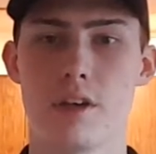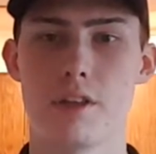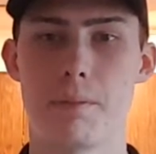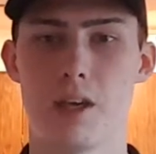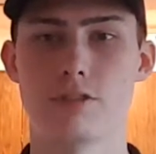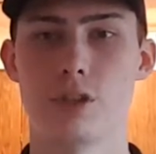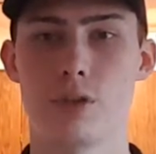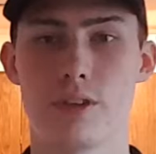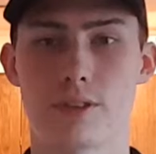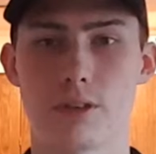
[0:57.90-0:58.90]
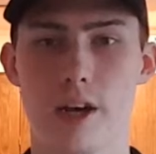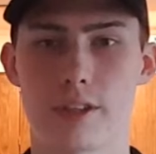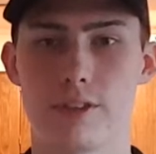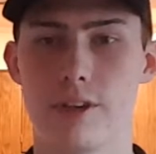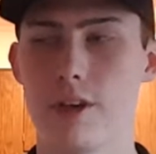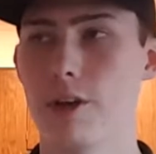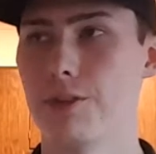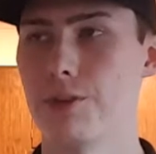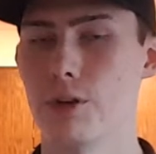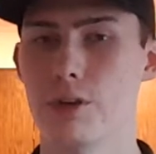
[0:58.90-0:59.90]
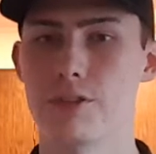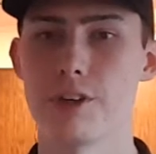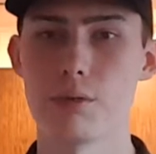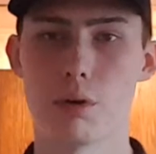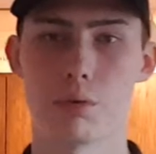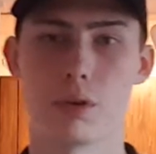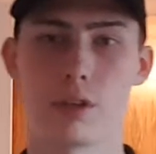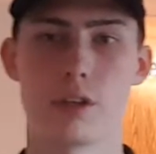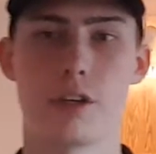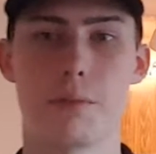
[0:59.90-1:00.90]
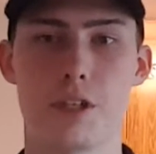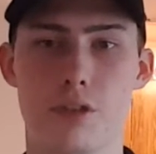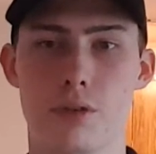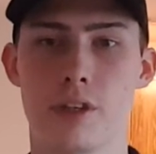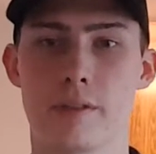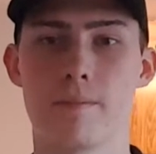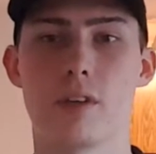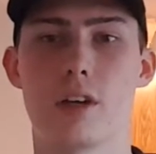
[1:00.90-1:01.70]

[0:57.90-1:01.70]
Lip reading: the payload is correct. So instead what we're going to be doing